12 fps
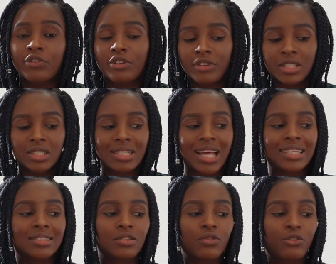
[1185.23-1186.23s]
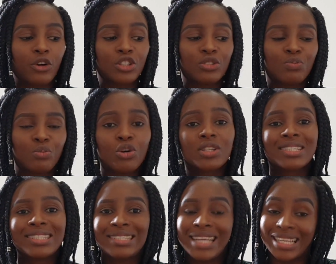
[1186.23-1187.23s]
For instance, for
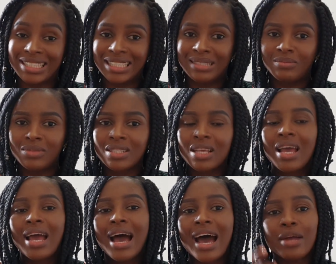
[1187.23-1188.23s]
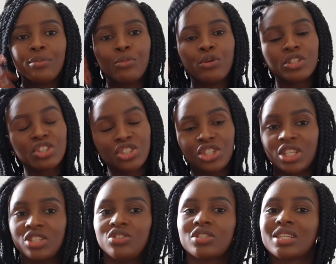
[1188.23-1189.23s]
most denims and most
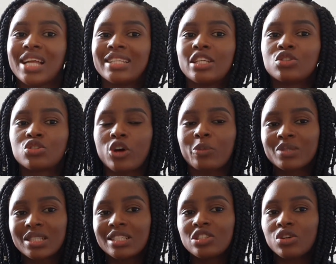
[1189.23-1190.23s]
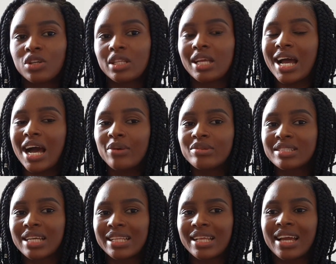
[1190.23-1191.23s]
jeans, you see that the top stitch on the
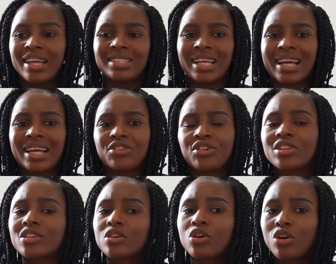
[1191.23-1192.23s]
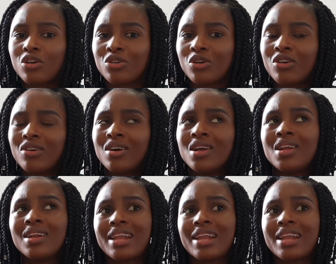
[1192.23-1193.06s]
outside, they can use like another color,